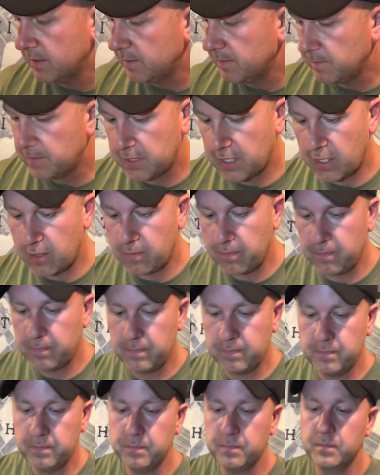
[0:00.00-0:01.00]
So,
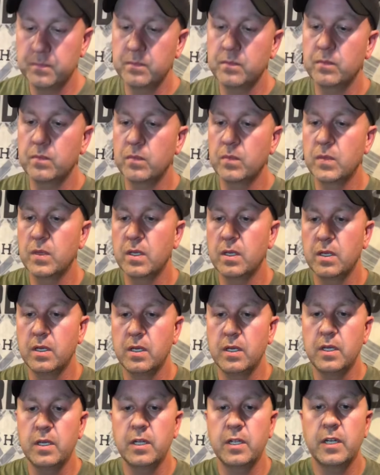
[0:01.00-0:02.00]

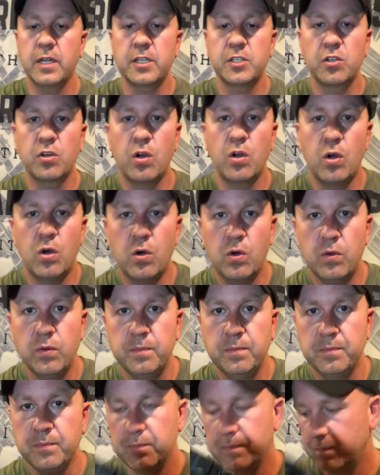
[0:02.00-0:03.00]
you got your hole.
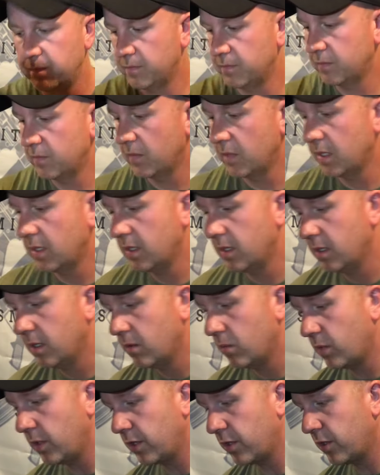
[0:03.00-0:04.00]

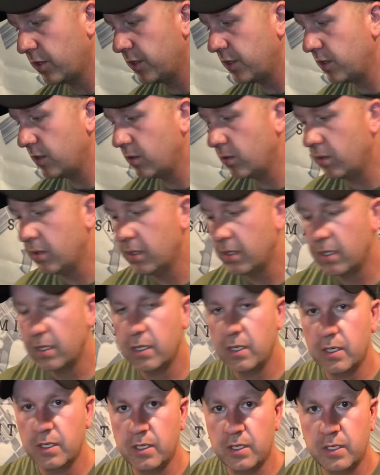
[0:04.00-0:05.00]
What you're going to do
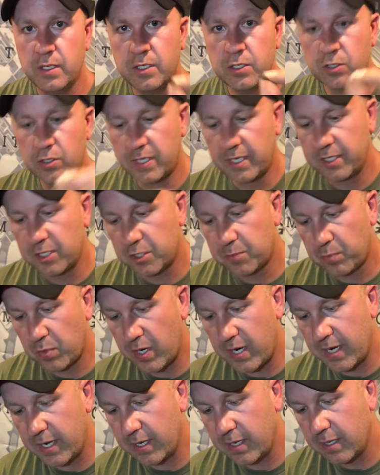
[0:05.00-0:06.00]
is you take the
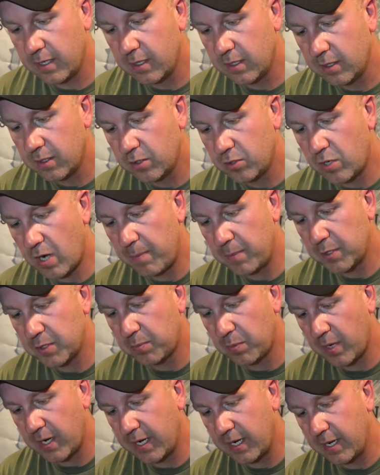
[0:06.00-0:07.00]
spring, drop your
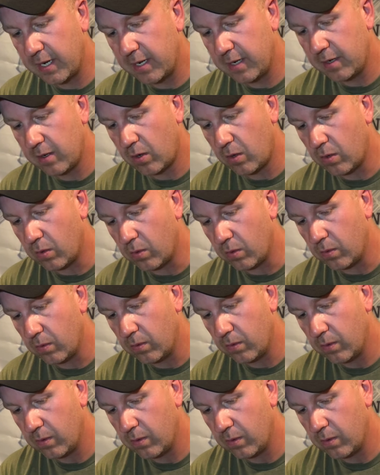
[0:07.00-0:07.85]
spring in the hole.